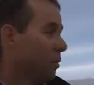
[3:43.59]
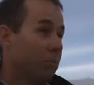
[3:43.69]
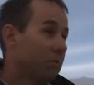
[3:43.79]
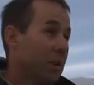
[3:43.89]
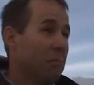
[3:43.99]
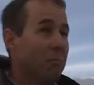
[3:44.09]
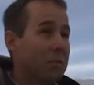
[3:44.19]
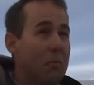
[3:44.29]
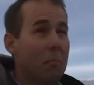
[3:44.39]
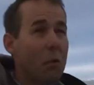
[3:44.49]
or some
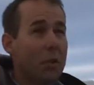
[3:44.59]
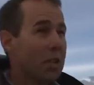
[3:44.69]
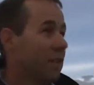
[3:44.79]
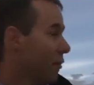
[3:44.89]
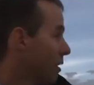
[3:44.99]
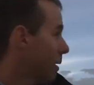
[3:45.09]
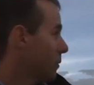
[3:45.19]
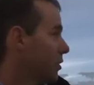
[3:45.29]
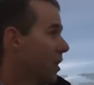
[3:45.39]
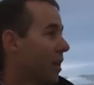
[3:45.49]
mornings you're going to find them up in
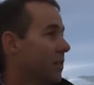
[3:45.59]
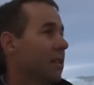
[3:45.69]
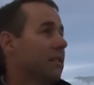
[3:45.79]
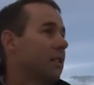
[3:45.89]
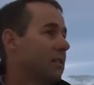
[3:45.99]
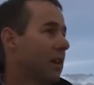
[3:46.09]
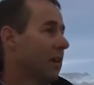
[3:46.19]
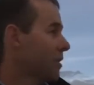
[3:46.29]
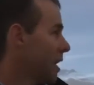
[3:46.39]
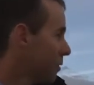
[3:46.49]
the shallows, and as that sun
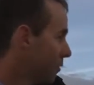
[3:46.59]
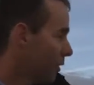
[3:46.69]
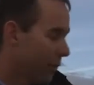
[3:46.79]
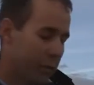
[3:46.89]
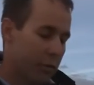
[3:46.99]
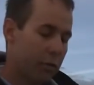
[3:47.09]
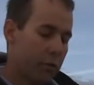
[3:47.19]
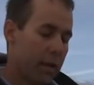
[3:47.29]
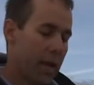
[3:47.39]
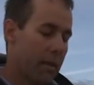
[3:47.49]
gets up you find the fish
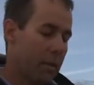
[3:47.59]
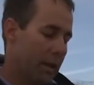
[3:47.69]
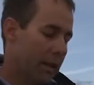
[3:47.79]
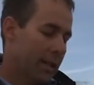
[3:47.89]
retreat out a bit.